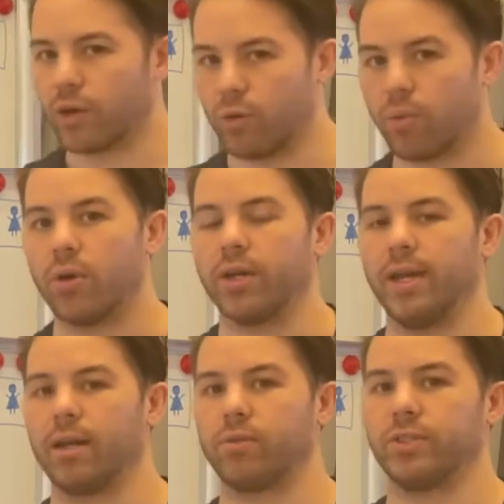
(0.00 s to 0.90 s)
Reporting
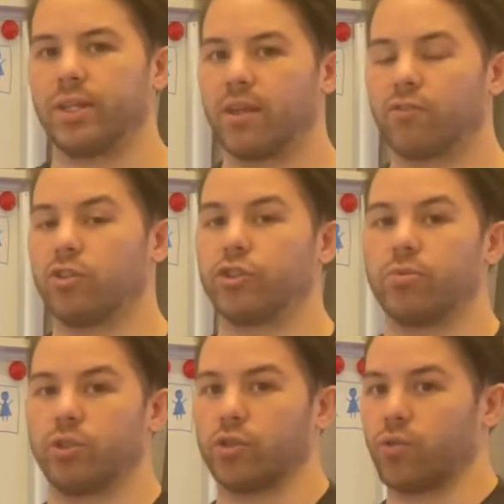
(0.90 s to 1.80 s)
Act was to give
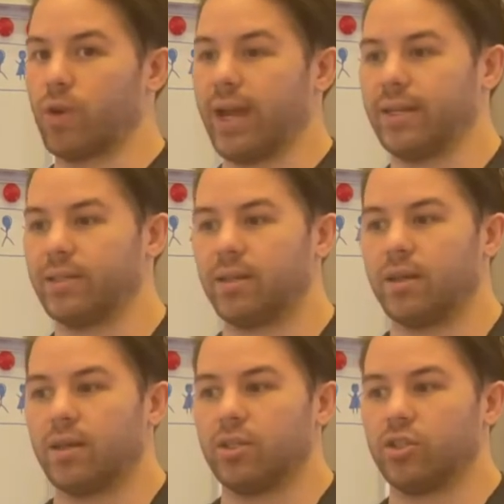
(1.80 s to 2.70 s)
consumers a right
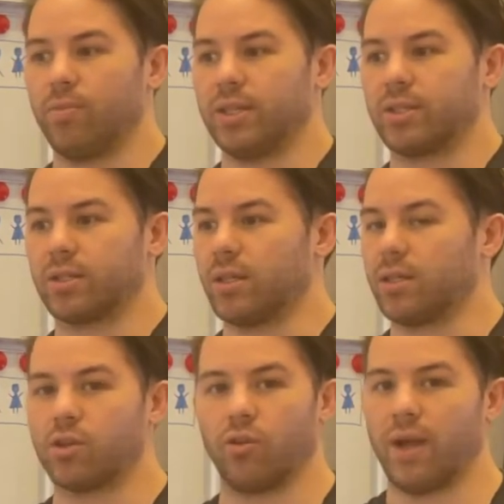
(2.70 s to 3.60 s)
to basically
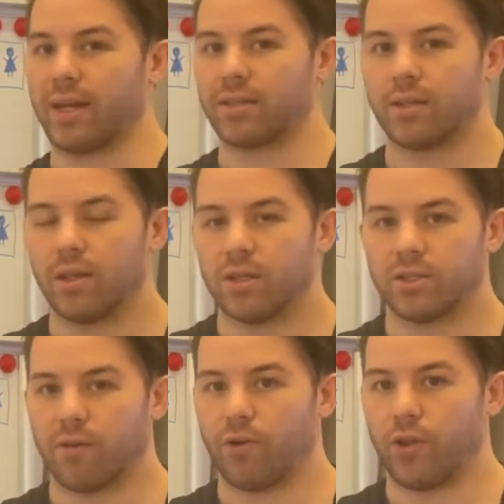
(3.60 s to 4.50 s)
correct
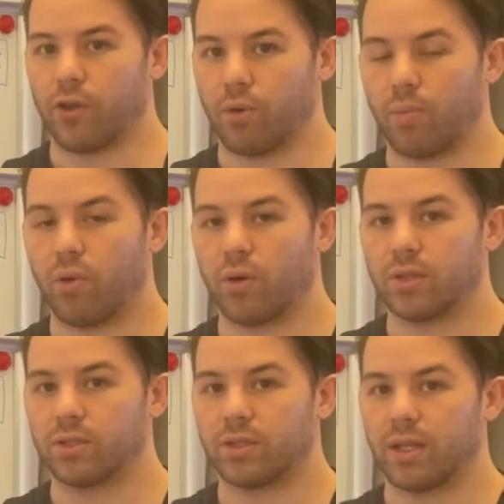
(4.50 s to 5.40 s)
stuff on their
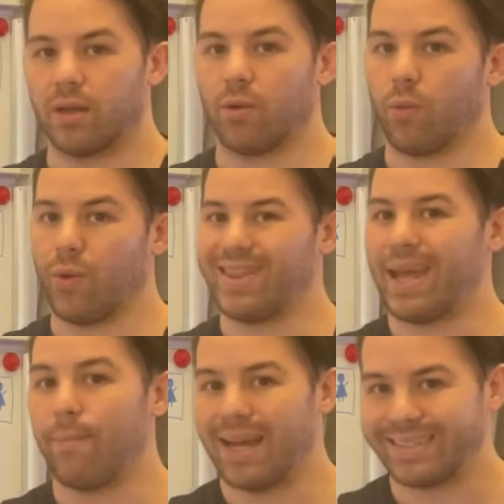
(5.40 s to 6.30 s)
reports when they
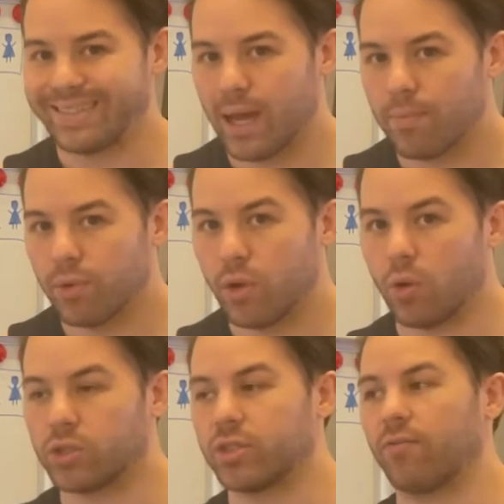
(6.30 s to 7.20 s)
messed up or
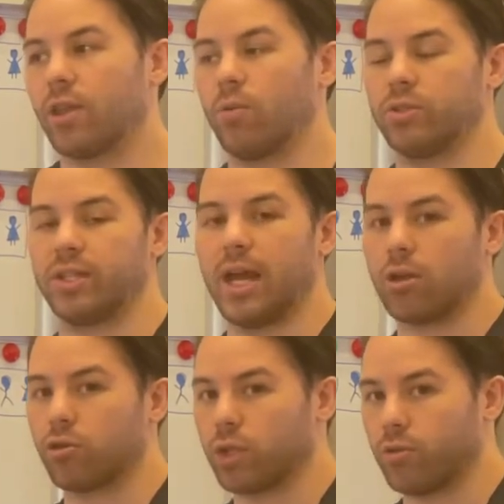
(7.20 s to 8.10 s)
stuff that was
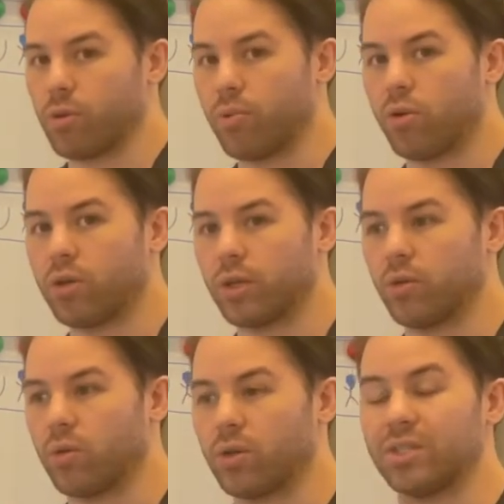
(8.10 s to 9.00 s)
inaccurately reported
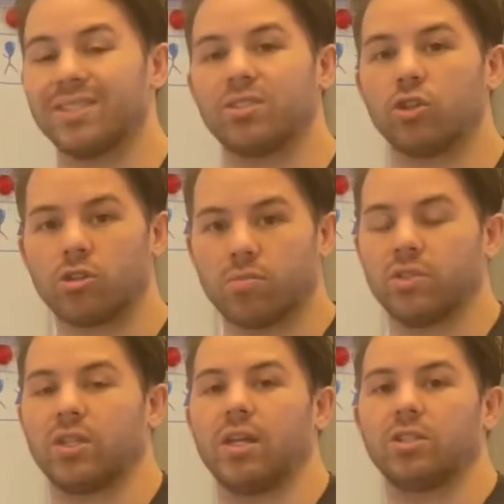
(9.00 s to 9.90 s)
or
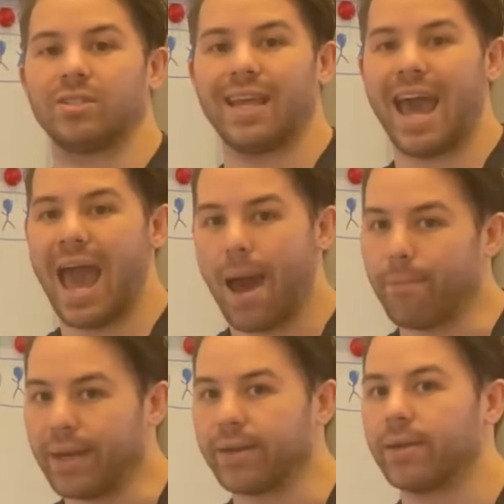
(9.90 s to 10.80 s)
circumstances happened,